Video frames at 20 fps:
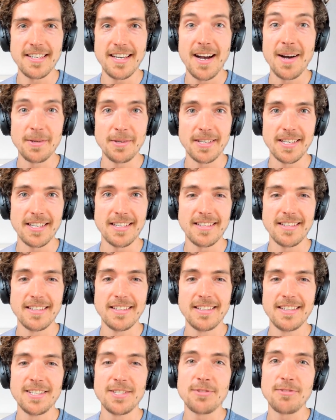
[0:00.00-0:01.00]
how you can
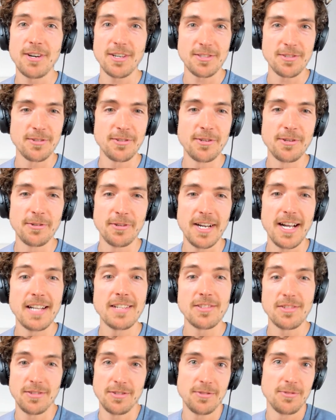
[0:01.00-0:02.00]
structure your
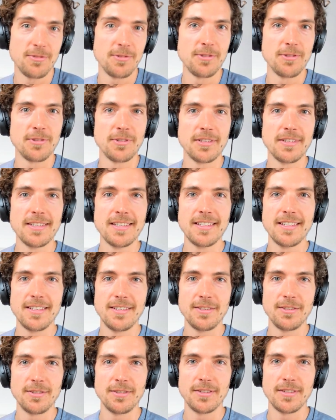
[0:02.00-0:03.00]
answers or
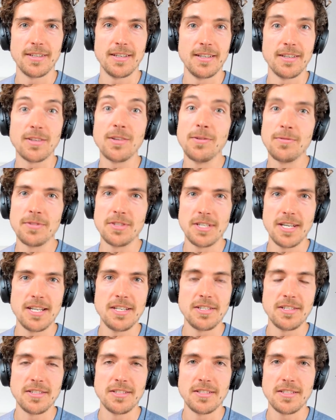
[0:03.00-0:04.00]
your
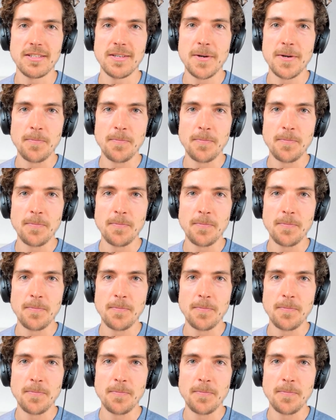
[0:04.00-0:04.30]
conversations.